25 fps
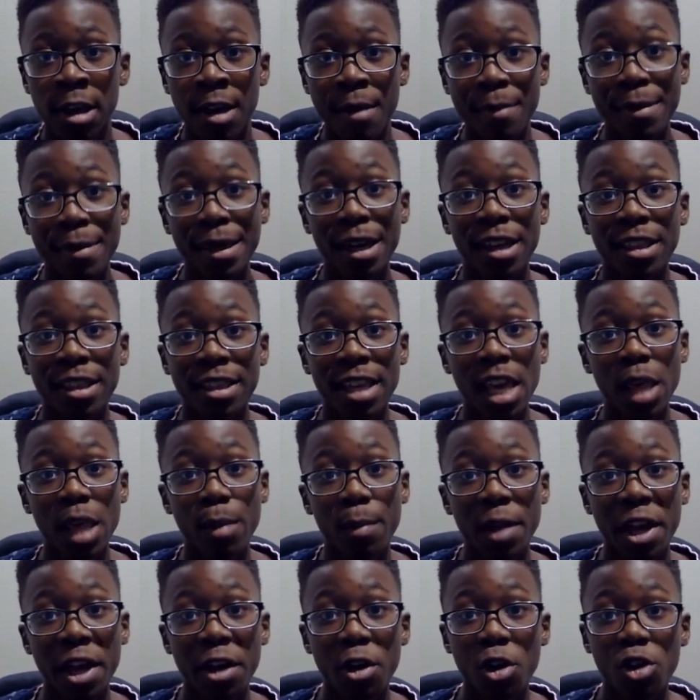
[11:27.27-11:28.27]
Because these
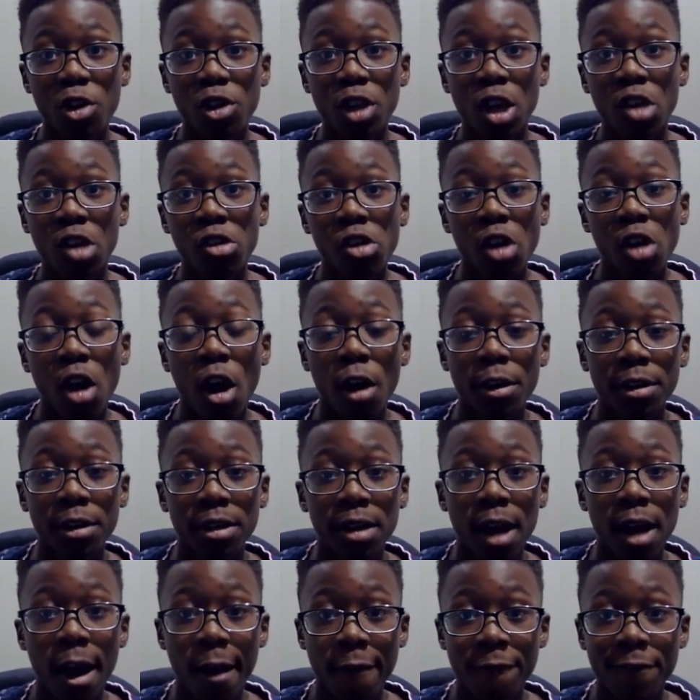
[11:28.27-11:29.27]
players are
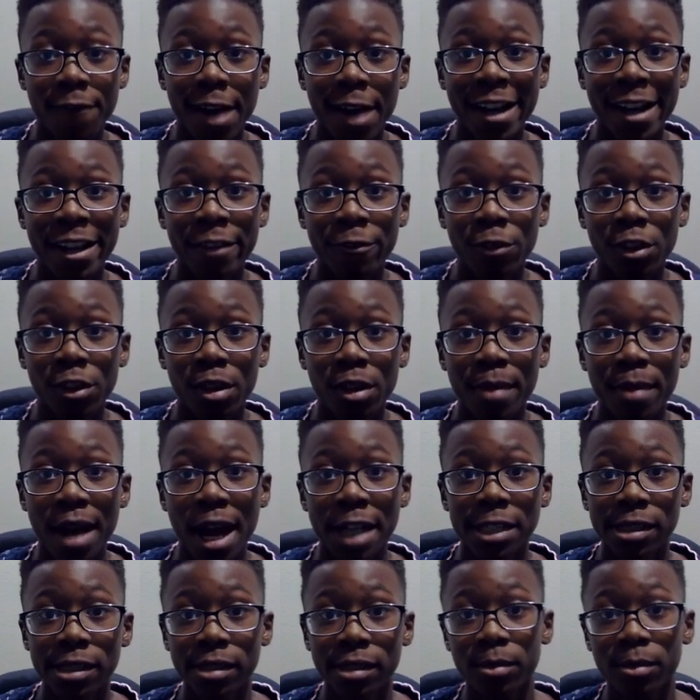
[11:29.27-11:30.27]
not fighting for the
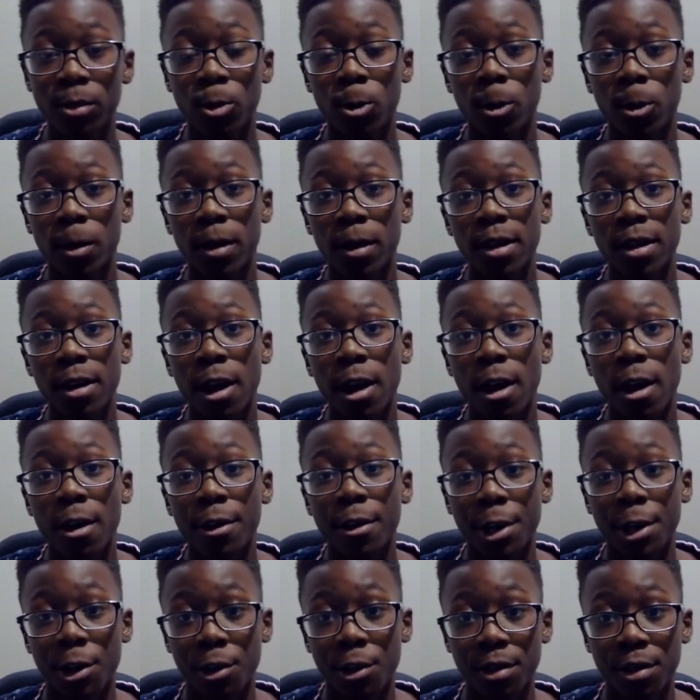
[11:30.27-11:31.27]
badge anymore.
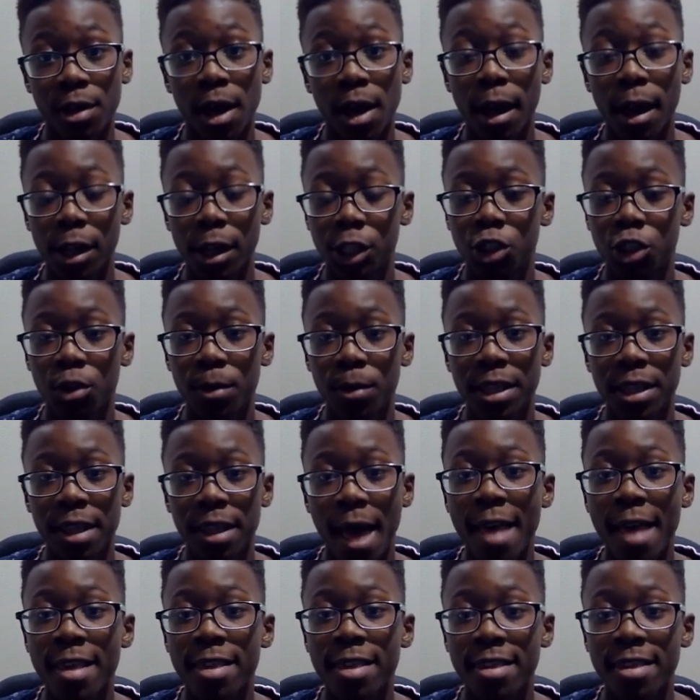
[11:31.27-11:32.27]
They're not showing
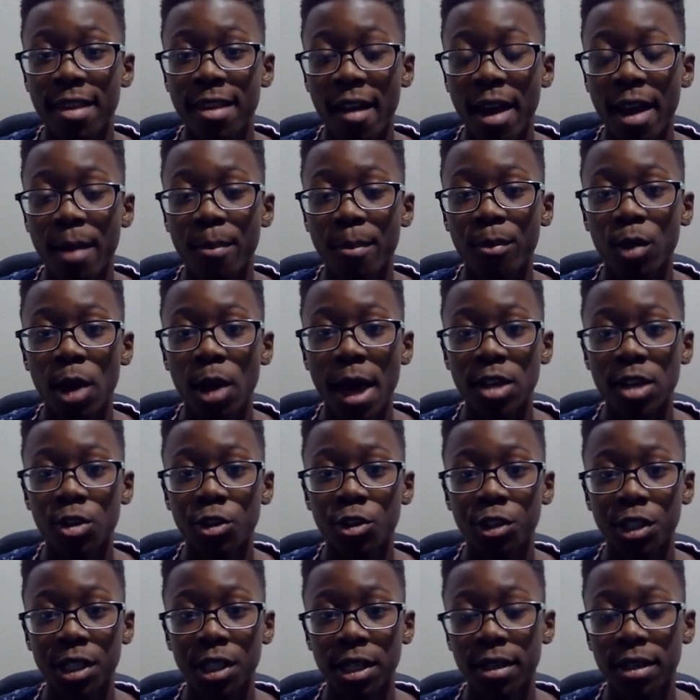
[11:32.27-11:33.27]
that same
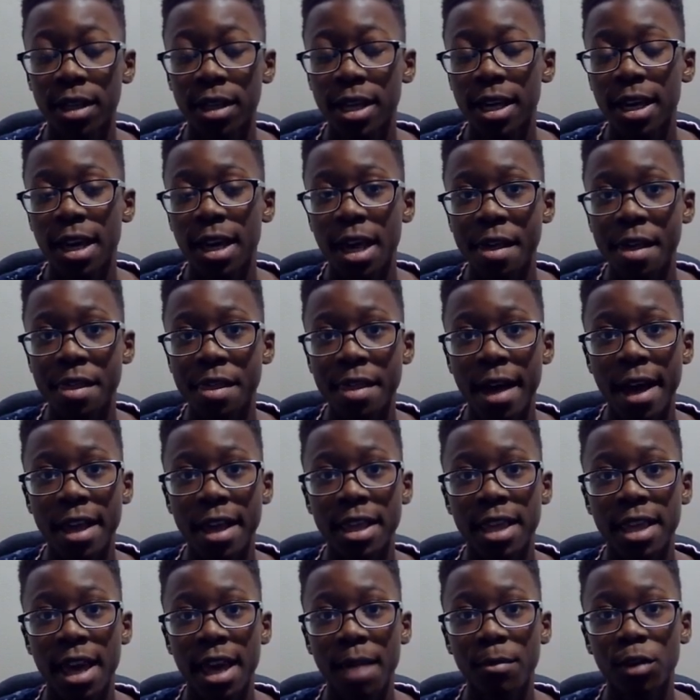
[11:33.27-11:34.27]
energy, that
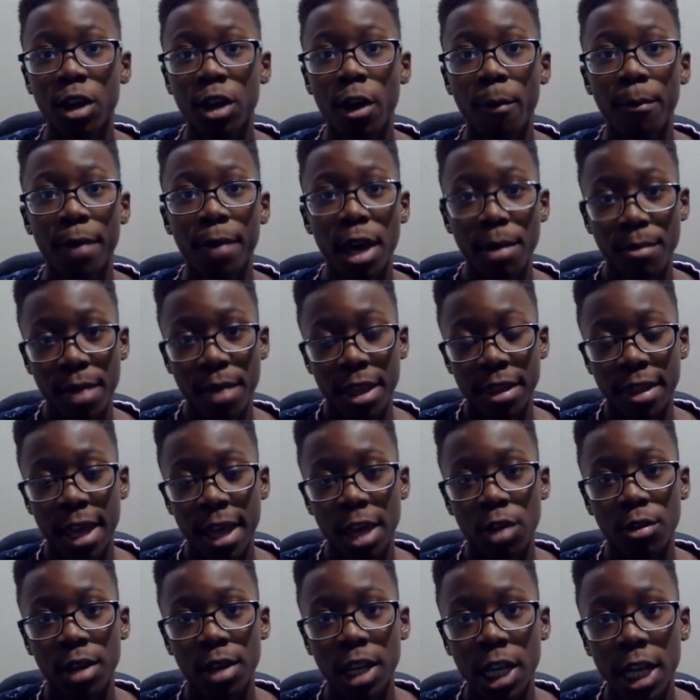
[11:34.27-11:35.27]
same commitment that
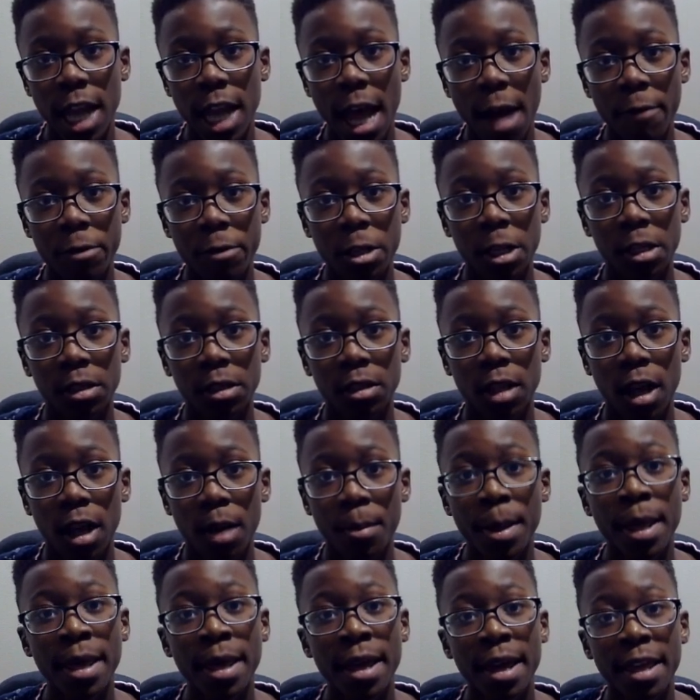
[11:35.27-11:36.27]
you need to have to the
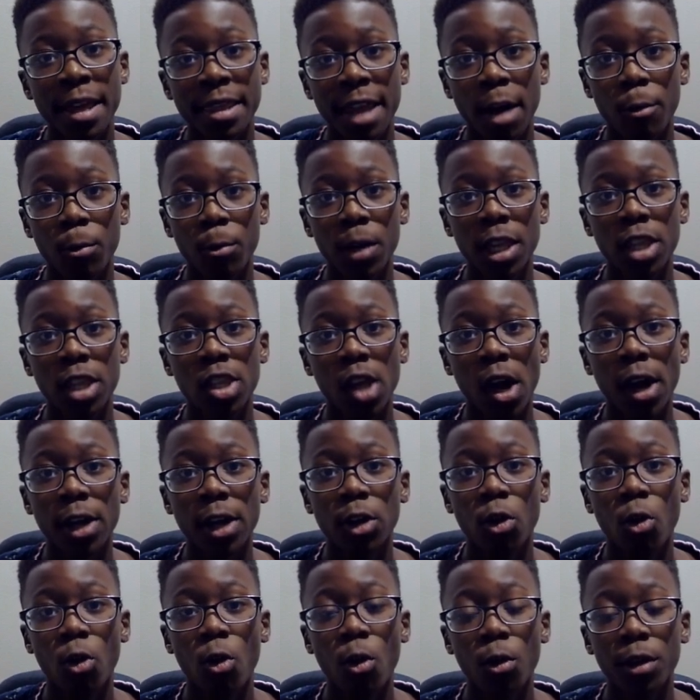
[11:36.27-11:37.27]
club that we saw in
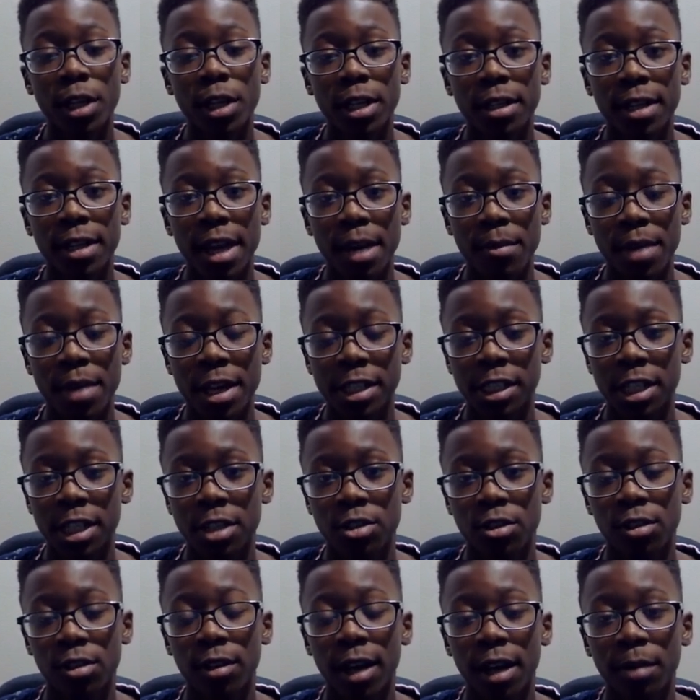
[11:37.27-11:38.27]
olden day
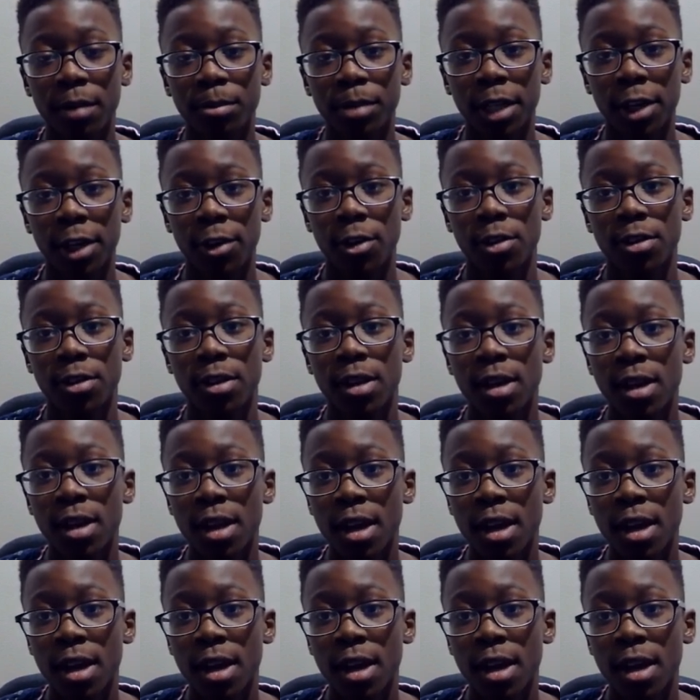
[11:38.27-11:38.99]
Manchester United players.